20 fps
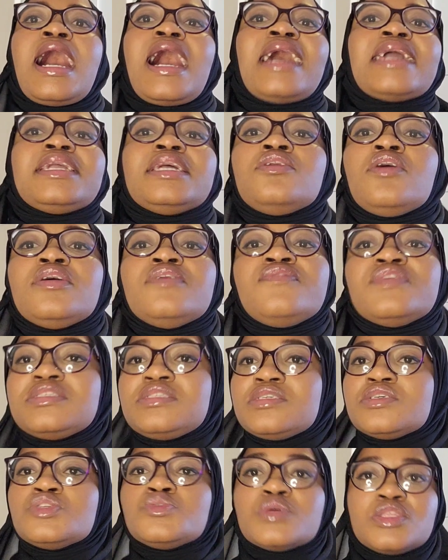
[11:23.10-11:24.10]
I cannot even
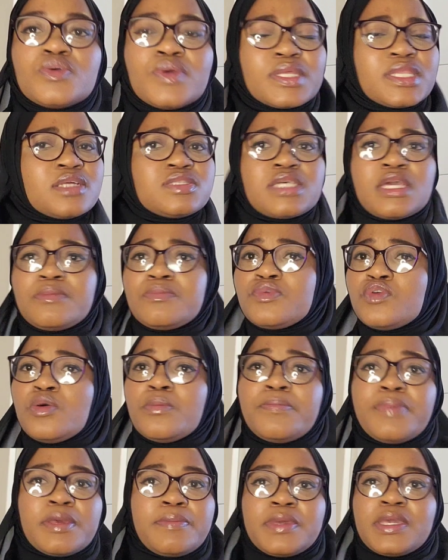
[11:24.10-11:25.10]
sit with you in the same
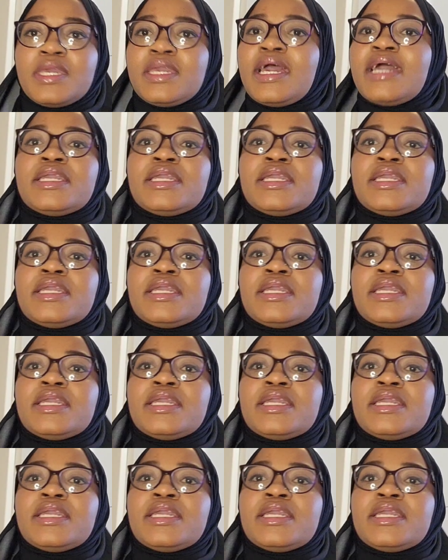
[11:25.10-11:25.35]
room, baby.